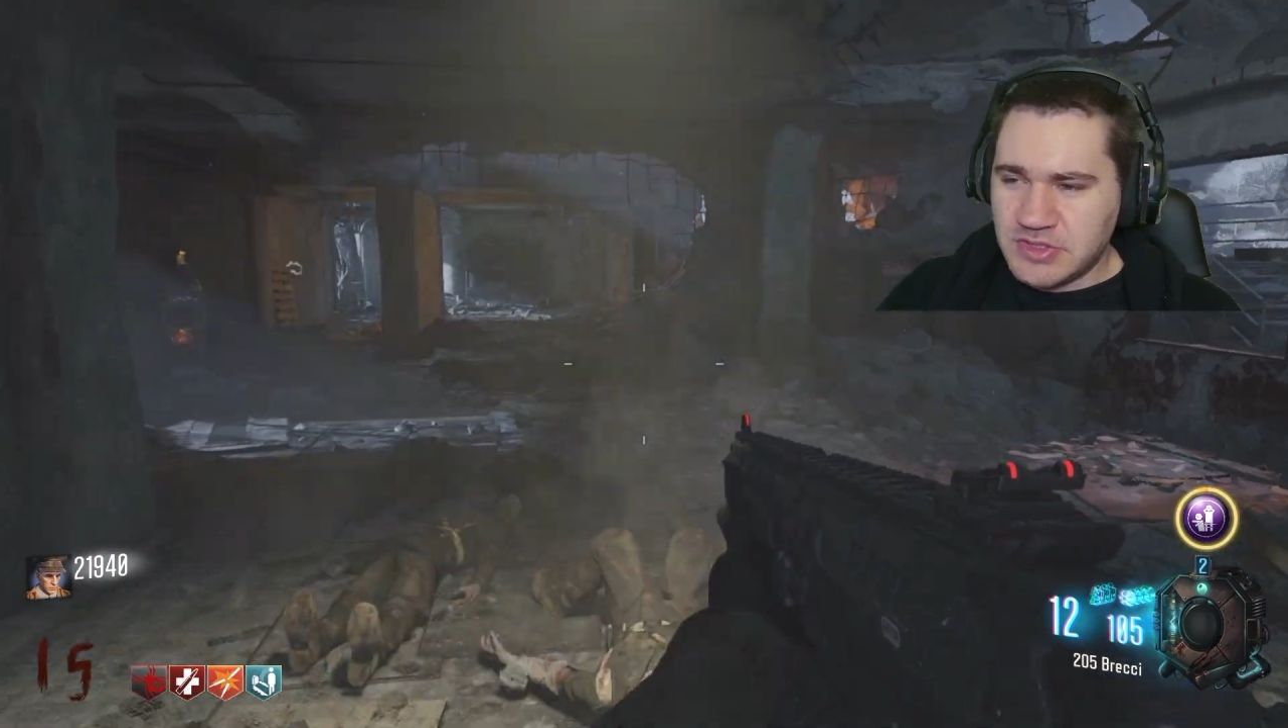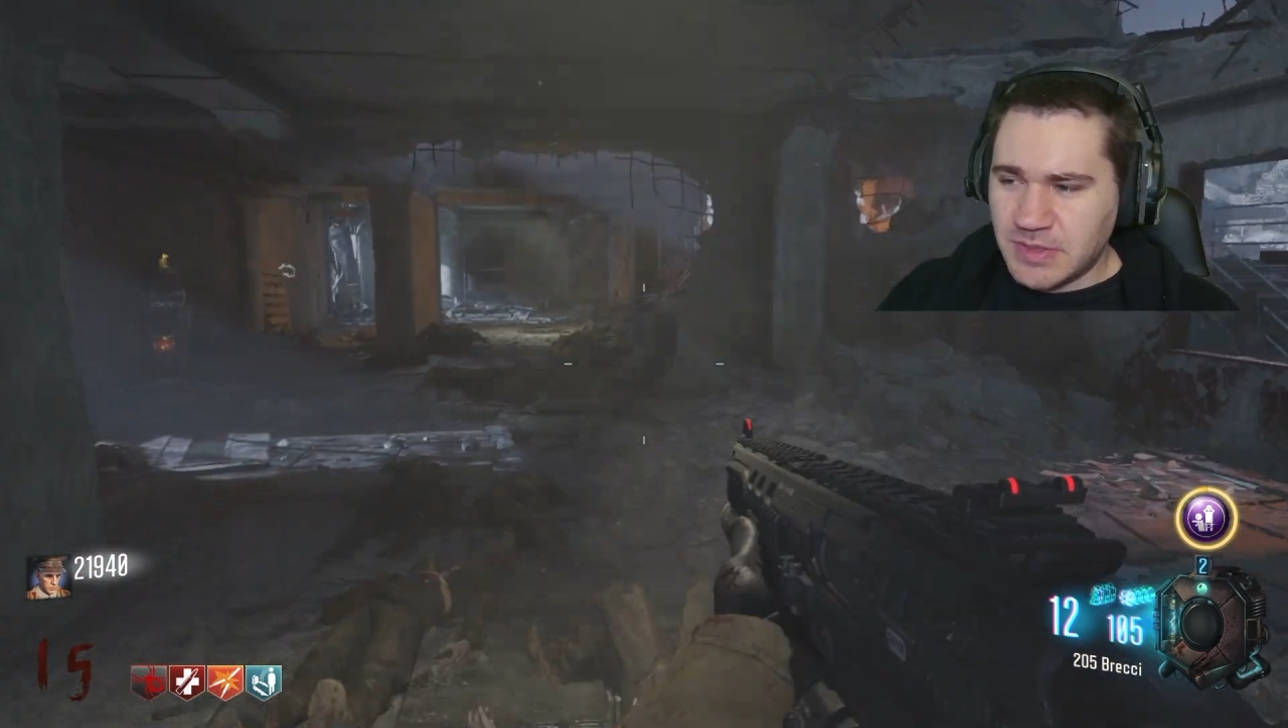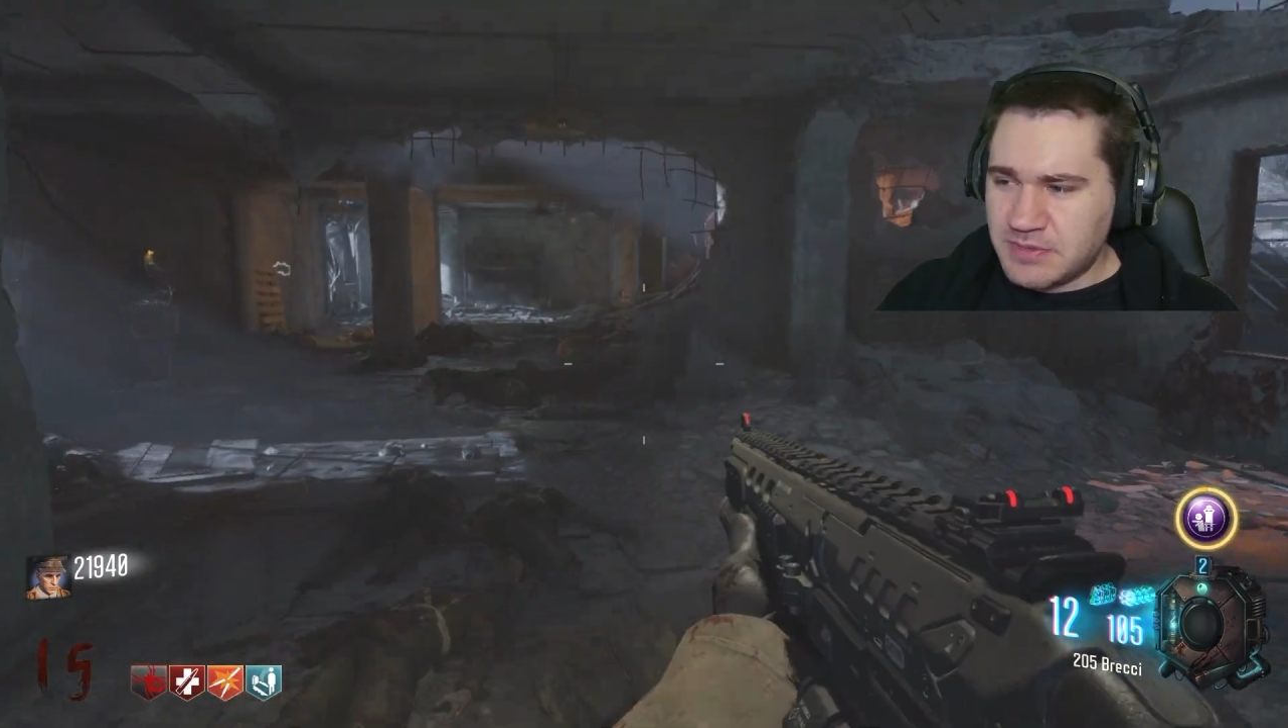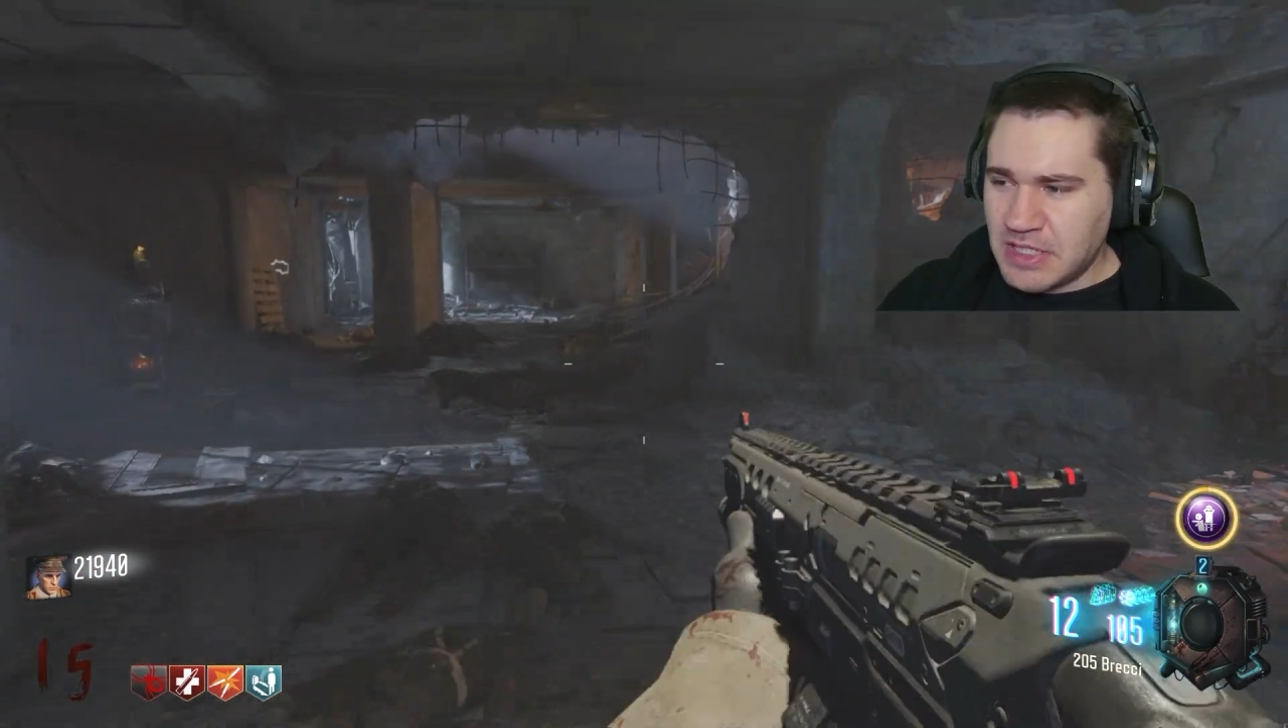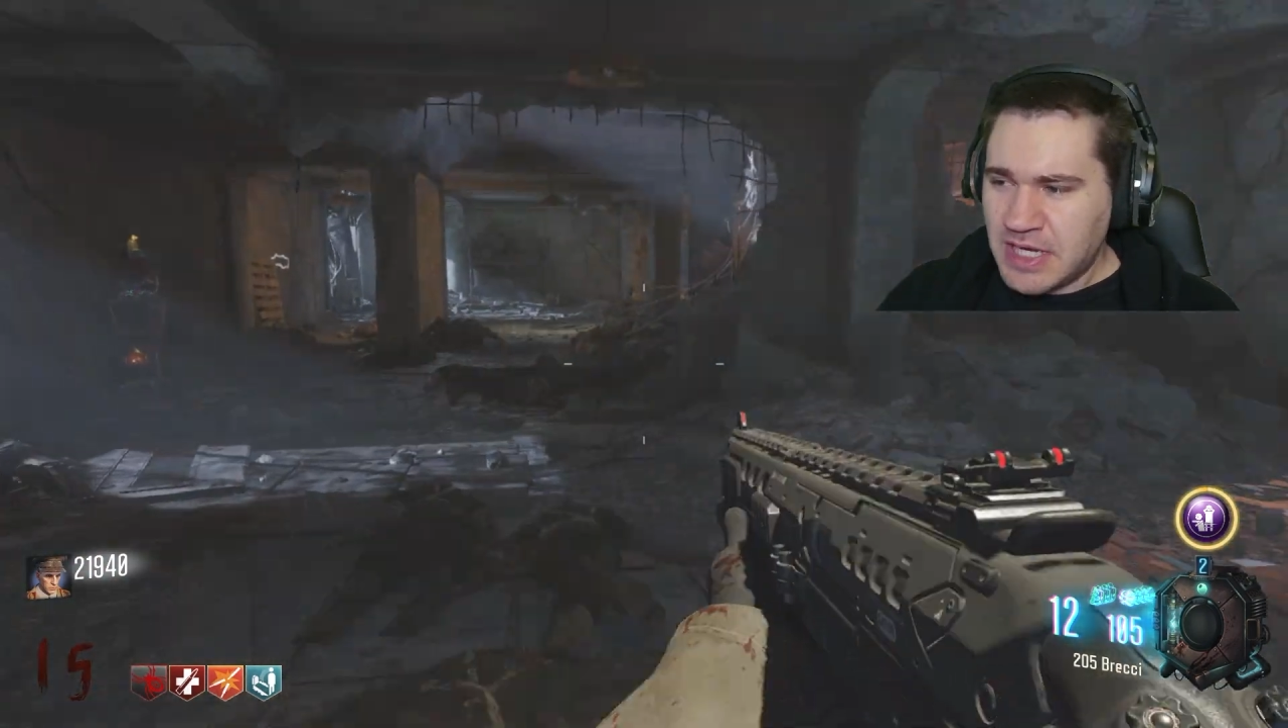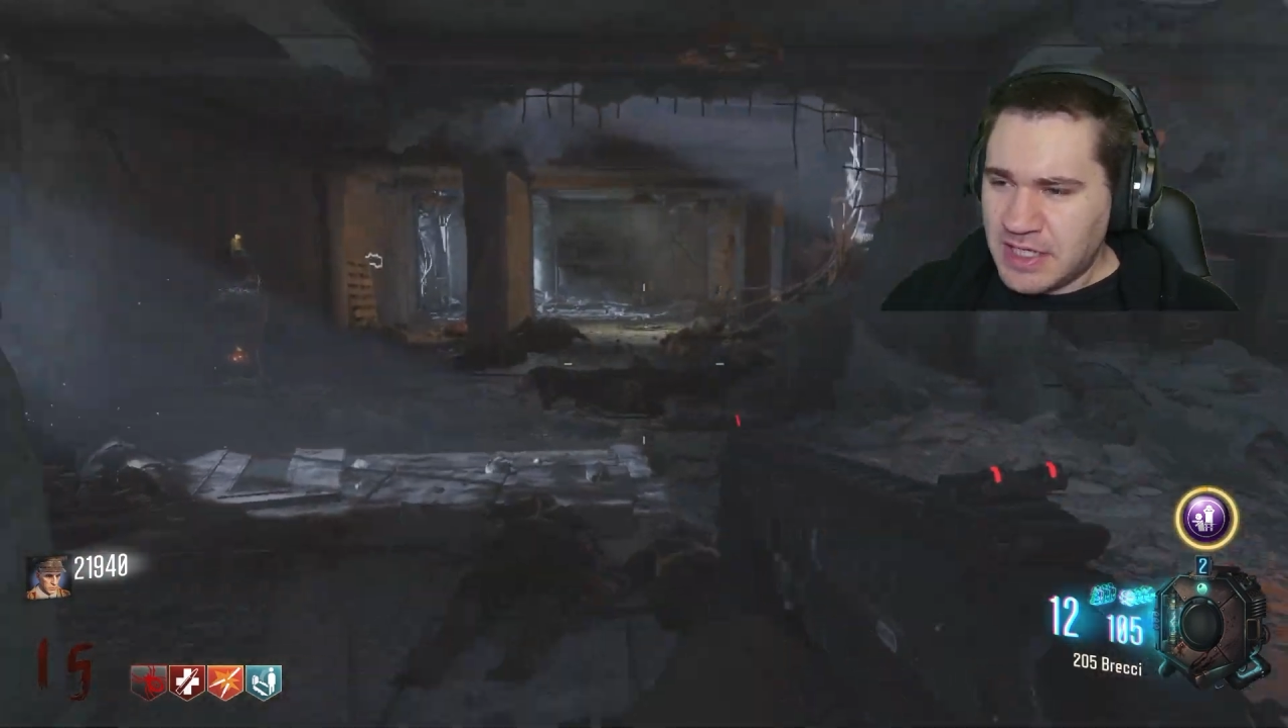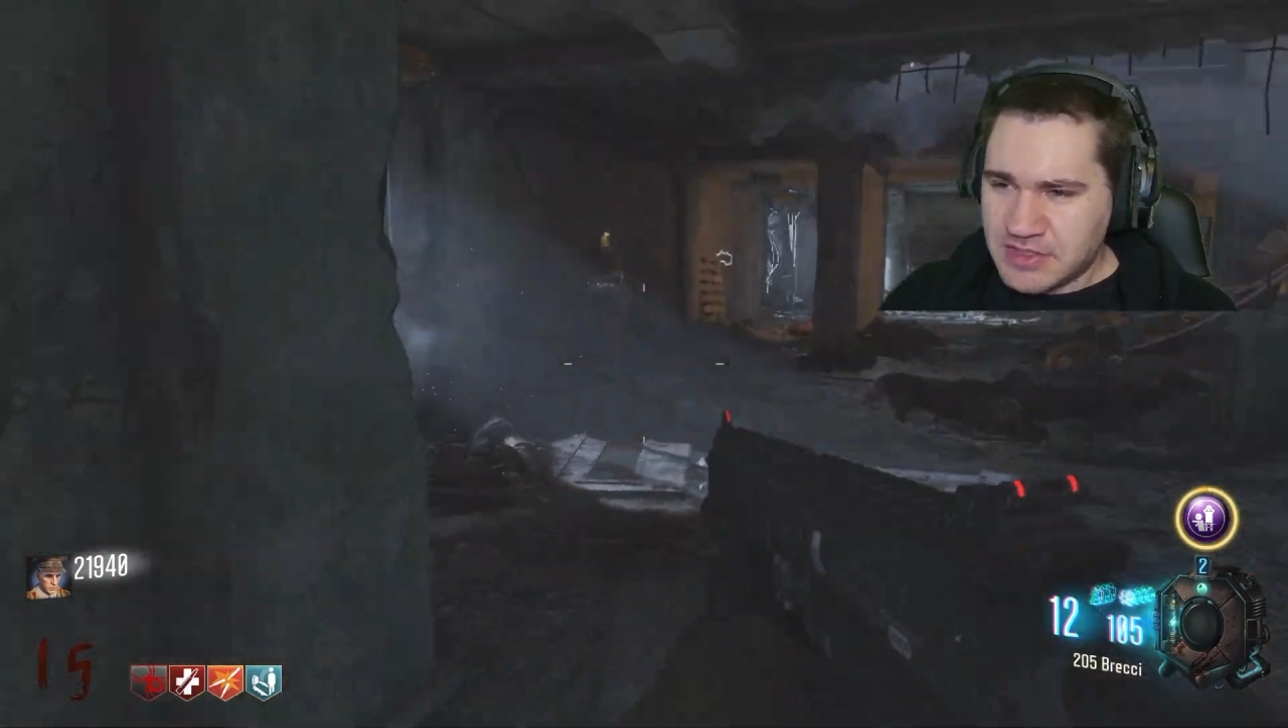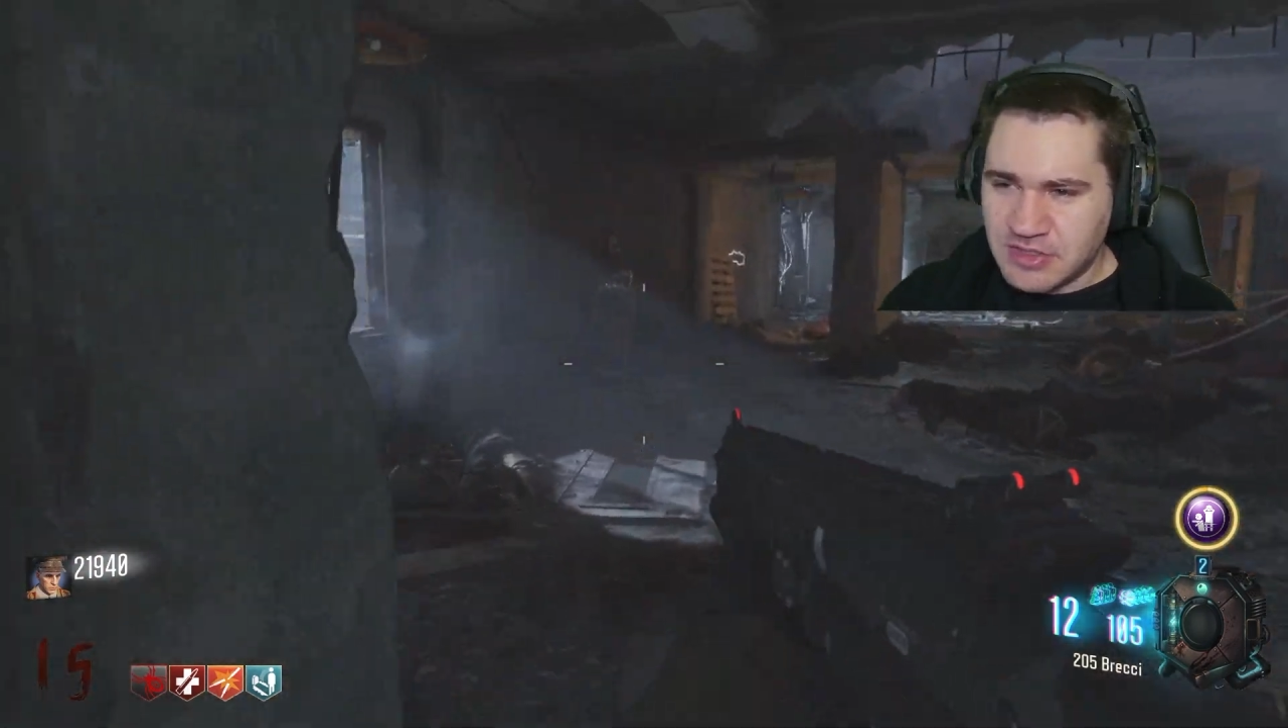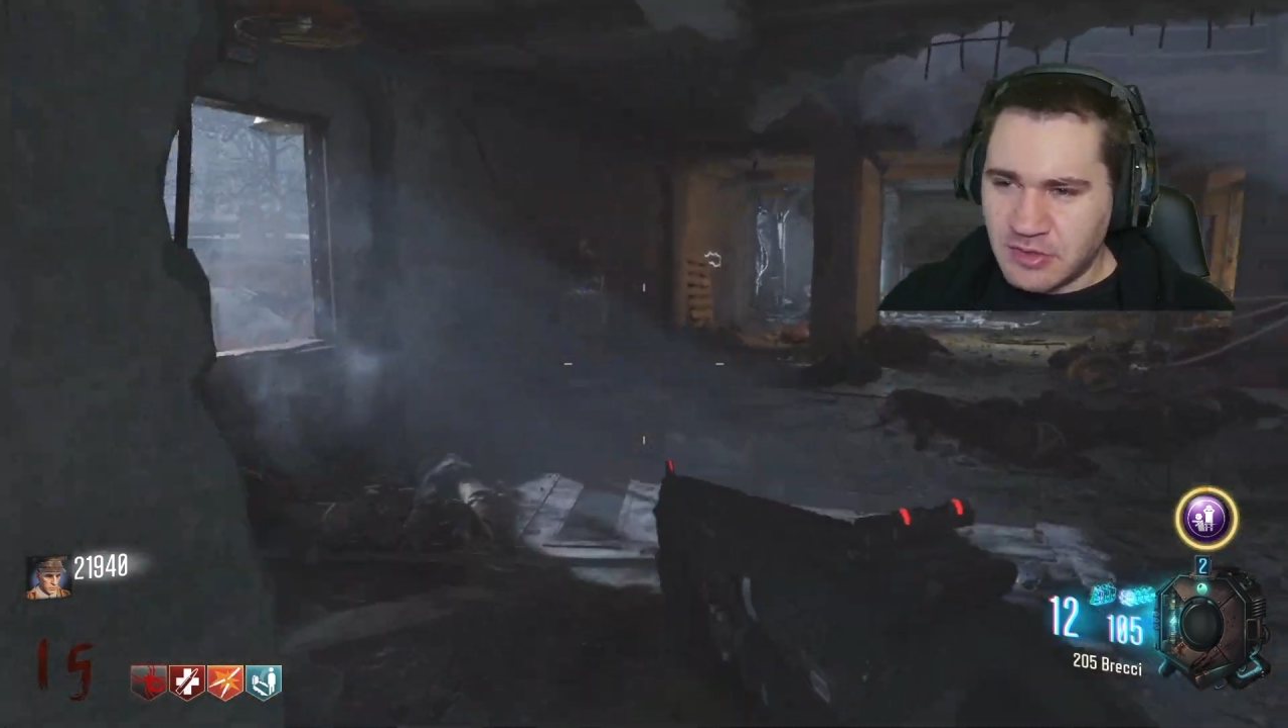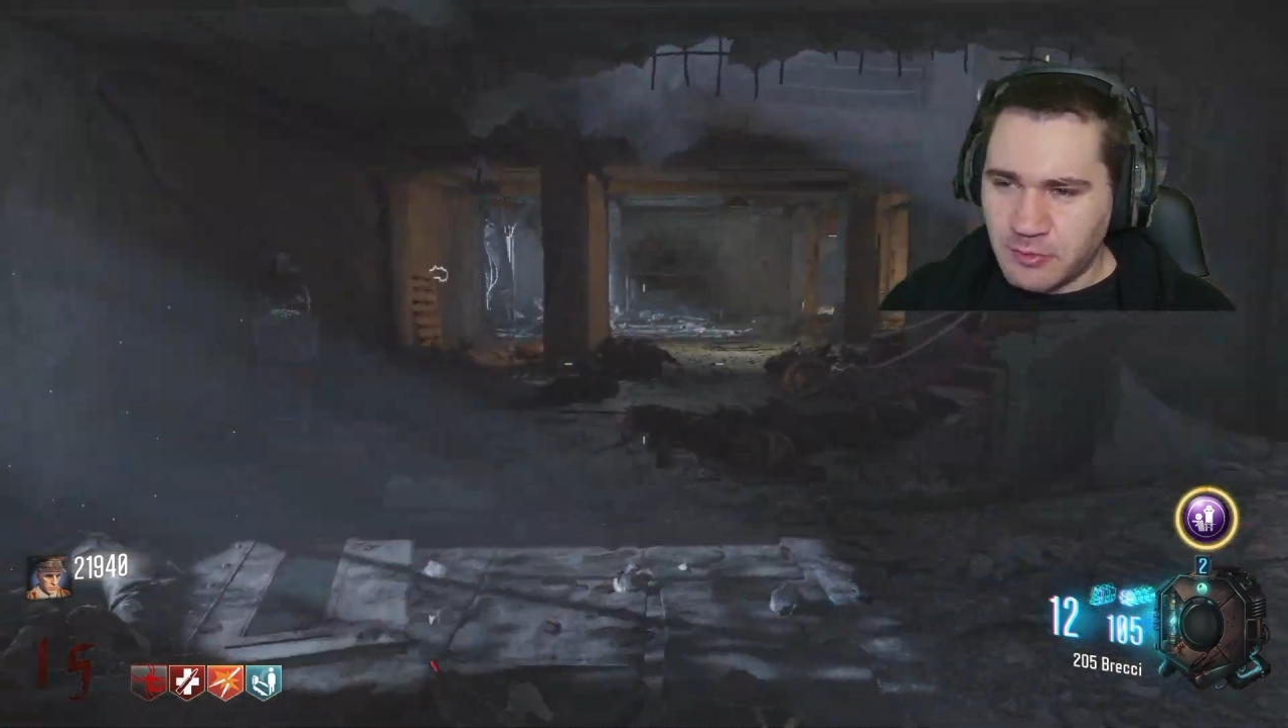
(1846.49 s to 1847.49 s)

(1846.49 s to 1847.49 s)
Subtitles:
up the ass here.